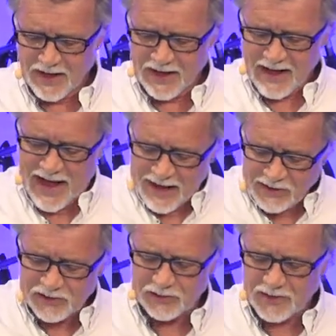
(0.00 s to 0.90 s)

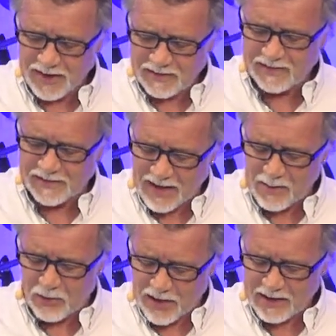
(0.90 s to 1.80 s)
And you need to
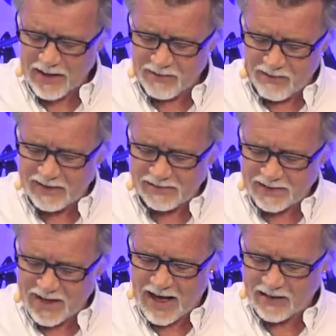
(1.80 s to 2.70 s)
celebrate the
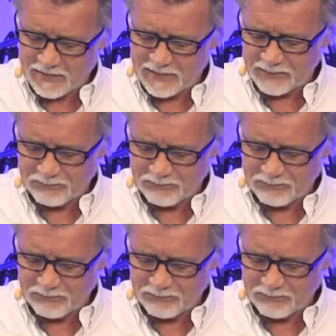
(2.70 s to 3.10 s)
invited guest.